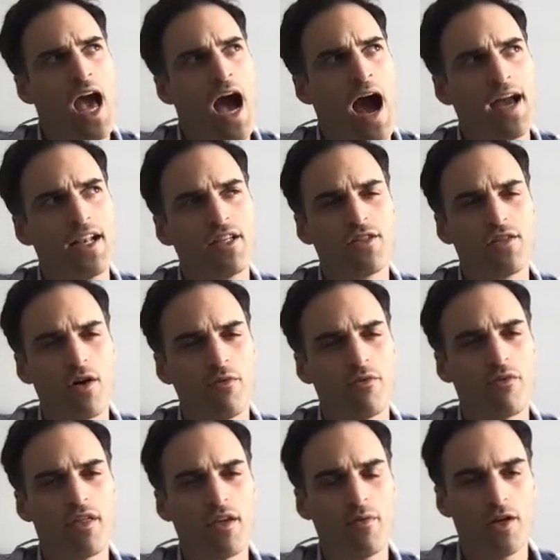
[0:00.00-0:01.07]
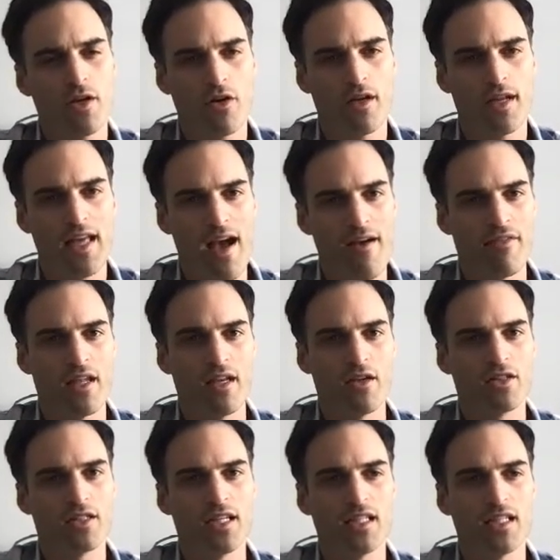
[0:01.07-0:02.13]
I don't think we currently have that in our
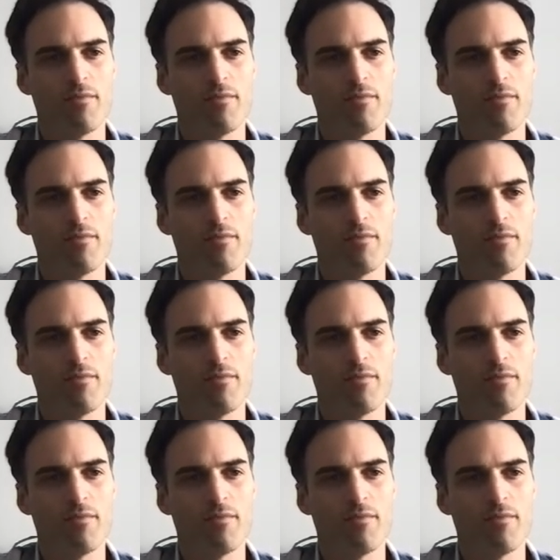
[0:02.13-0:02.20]
system,